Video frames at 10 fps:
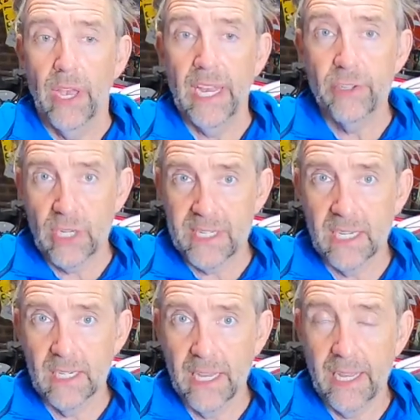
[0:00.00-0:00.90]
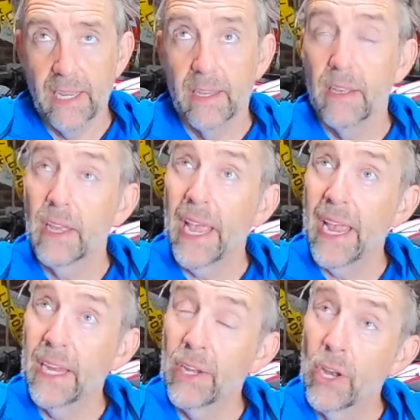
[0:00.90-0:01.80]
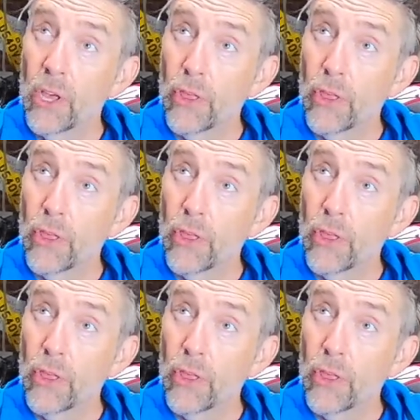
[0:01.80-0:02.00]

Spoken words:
Interestingly, in